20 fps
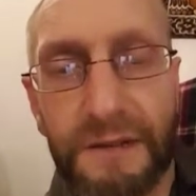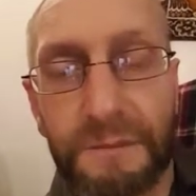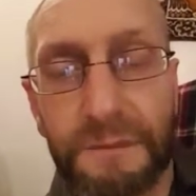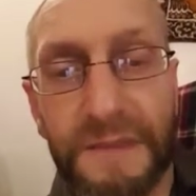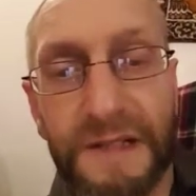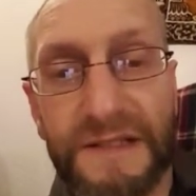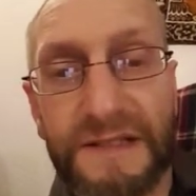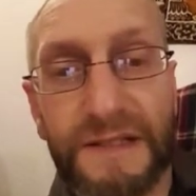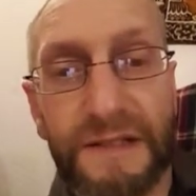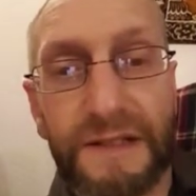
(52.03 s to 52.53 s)

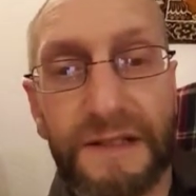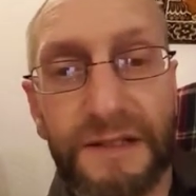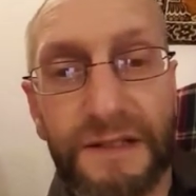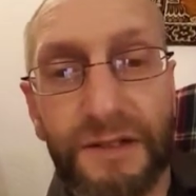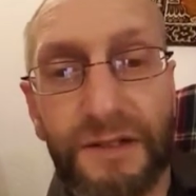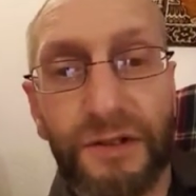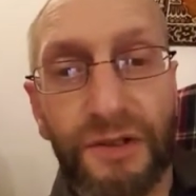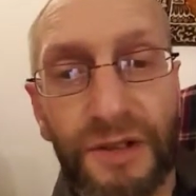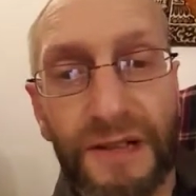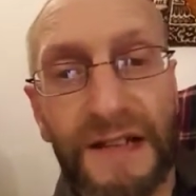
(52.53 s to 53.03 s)
basically
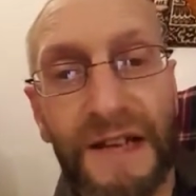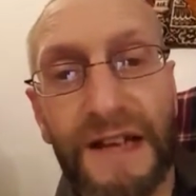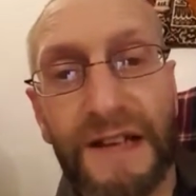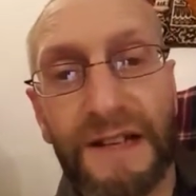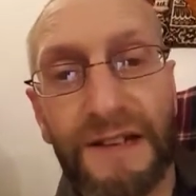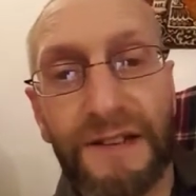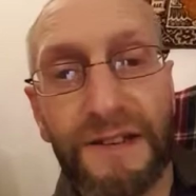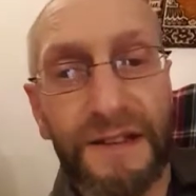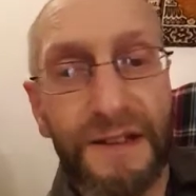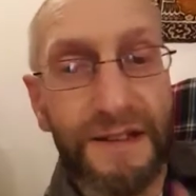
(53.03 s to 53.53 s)
you don't get
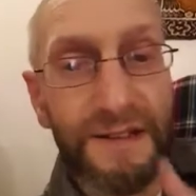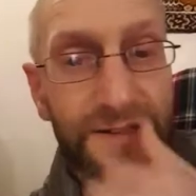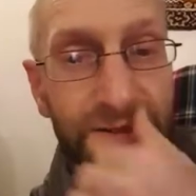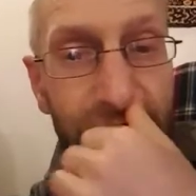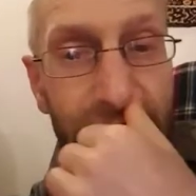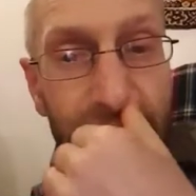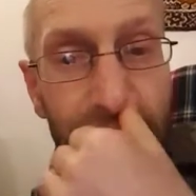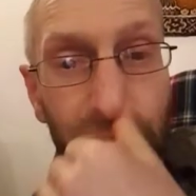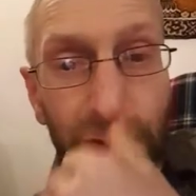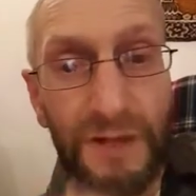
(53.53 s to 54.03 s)
anything.
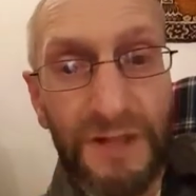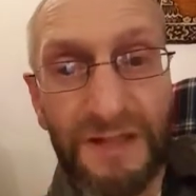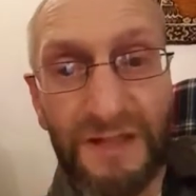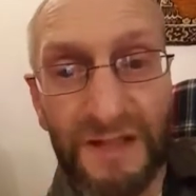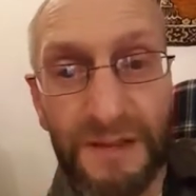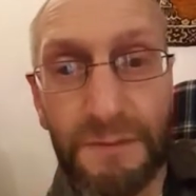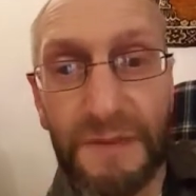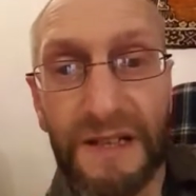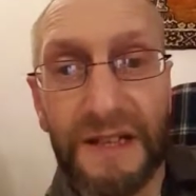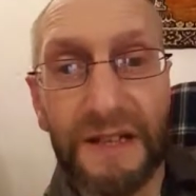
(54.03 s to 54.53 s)
It's worse
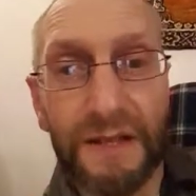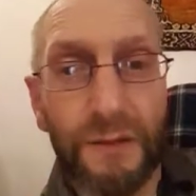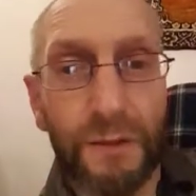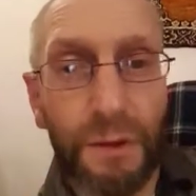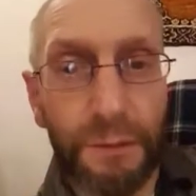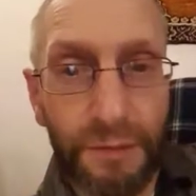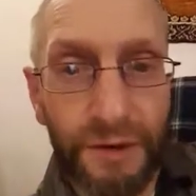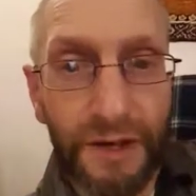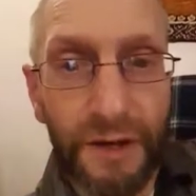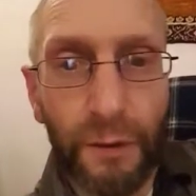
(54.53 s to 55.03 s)
than speaking
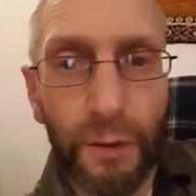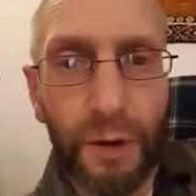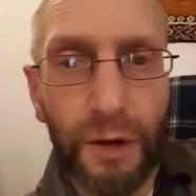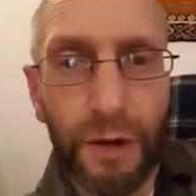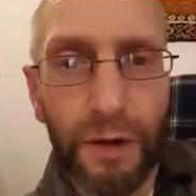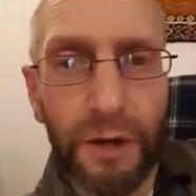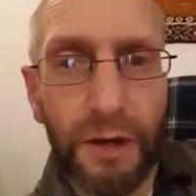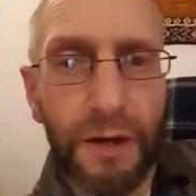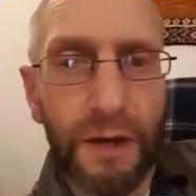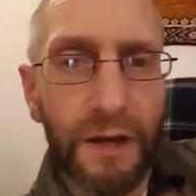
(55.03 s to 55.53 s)
to a brick
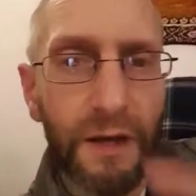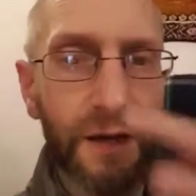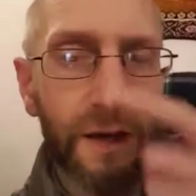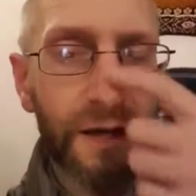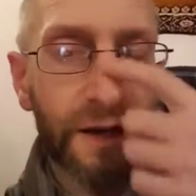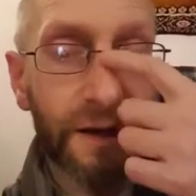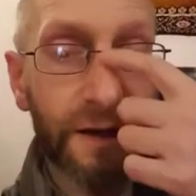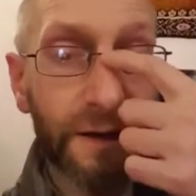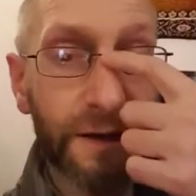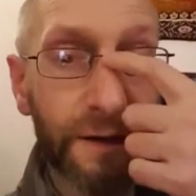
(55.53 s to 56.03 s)
wall.
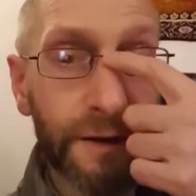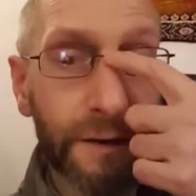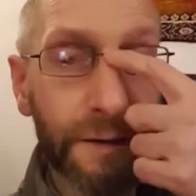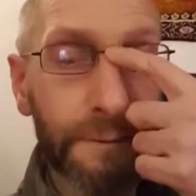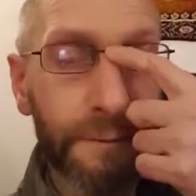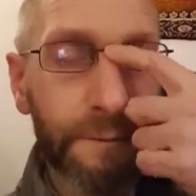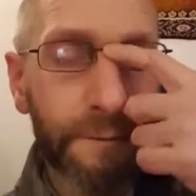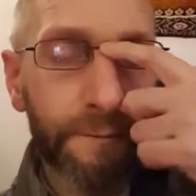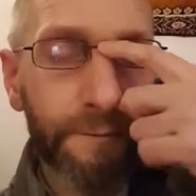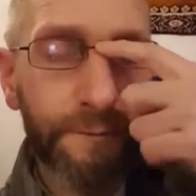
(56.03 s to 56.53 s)

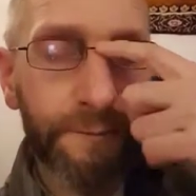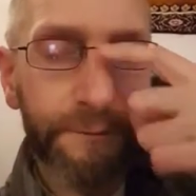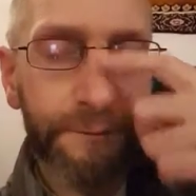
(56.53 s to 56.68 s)
And